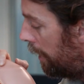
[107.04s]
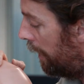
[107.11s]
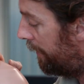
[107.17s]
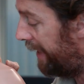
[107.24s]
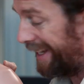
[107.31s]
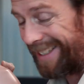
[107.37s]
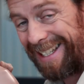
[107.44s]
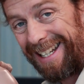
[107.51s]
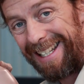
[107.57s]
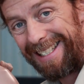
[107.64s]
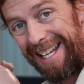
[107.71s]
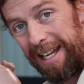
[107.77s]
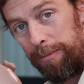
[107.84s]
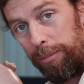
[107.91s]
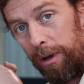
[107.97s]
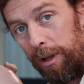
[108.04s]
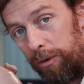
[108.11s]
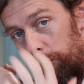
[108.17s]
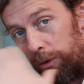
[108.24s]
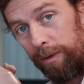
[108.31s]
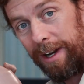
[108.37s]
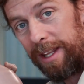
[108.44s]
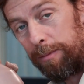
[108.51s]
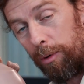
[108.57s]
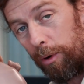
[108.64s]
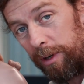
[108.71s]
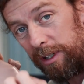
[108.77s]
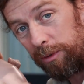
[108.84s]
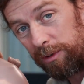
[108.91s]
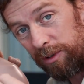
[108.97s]
and that's going to send blood all around the
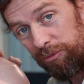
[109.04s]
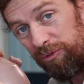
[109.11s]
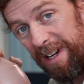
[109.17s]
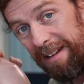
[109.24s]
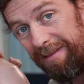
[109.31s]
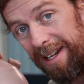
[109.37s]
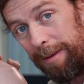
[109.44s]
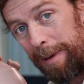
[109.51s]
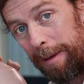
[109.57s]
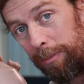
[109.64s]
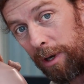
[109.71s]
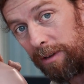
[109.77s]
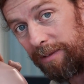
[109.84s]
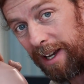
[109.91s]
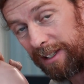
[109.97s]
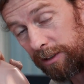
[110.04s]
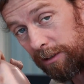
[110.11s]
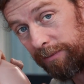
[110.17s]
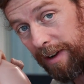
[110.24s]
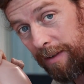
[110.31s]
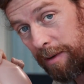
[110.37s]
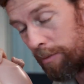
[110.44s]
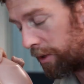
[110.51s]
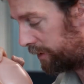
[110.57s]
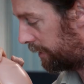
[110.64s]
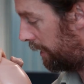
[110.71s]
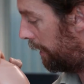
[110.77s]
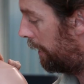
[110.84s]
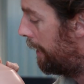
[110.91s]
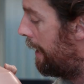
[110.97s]
body, so it's a really, really big blood vessel, very
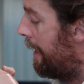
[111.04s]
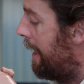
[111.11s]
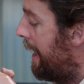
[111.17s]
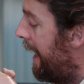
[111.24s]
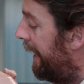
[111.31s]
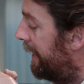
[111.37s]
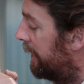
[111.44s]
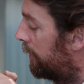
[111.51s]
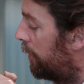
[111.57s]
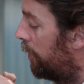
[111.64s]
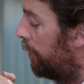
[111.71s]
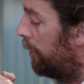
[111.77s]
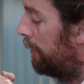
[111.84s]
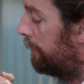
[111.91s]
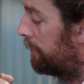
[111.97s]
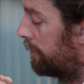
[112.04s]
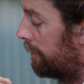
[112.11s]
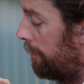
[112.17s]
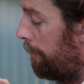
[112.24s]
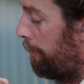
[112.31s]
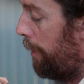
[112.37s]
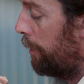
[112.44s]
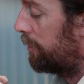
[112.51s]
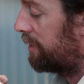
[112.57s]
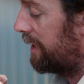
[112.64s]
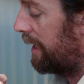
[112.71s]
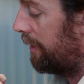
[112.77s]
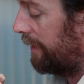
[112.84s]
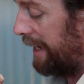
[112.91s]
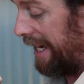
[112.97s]
muscular, and it curves
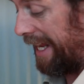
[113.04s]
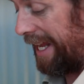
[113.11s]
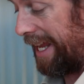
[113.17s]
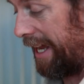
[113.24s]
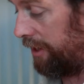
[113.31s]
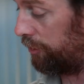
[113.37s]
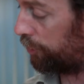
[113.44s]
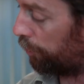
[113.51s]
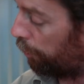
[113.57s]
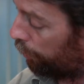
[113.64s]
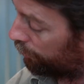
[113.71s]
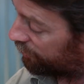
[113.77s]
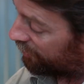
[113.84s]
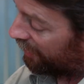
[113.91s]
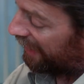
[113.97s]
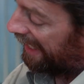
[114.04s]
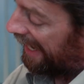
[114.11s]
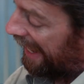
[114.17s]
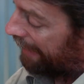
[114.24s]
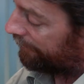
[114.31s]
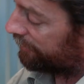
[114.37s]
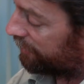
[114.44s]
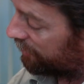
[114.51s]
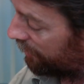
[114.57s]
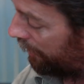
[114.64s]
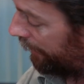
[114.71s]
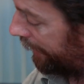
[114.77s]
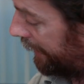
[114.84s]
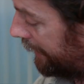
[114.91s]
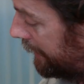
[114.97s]
posteriorly and towards the left
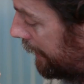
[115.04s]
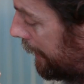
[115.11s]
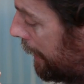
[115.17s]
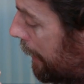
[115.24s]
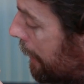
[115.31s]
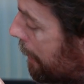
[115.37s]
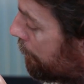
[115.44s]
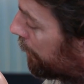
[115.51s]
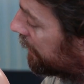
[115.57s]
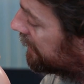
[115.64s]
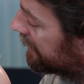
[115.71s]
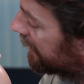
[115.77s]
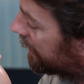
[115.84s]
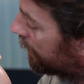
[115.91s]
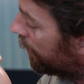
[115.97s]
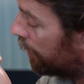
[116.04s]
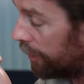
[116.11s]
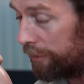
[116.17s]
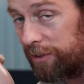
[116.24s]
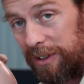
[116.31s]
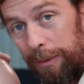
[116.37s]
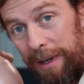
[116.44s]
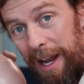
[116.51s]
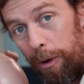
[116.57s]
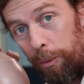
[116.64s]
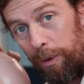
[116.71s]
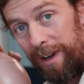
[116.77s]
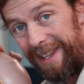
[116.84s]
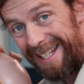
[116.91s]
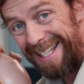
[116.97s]
side. But as it curves, so now
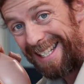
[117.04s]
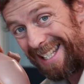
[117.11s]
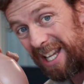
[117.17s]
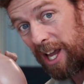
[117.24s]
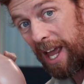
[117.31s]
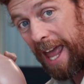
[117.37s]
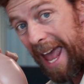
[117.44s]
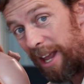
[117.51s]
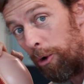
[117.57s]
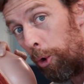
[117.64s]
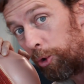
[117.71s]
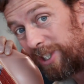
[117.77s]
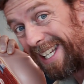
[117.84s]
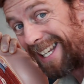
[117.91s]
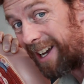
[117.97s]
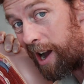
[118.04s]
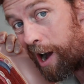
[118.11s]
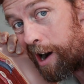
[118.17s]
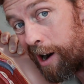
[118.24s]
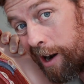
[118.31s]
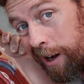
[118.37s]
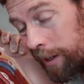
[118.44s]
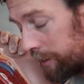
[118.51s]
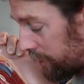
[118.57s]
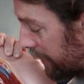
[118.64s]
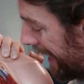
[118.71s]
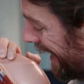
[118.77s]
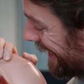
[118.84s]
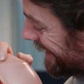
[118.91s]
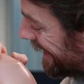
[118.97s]
we're in, this is the aortic arch,
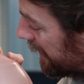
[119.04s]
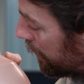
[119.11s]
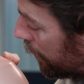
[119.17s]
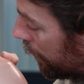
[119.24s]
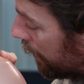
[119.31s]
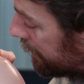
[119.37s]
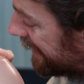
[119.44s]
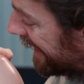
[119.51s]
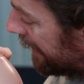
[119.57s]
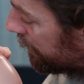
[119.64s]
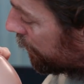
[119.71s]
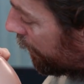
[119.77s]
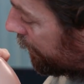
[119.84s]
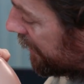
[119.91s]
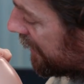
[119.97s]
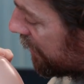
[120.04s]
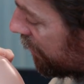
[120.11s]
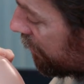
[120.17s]
as it curves it gives off these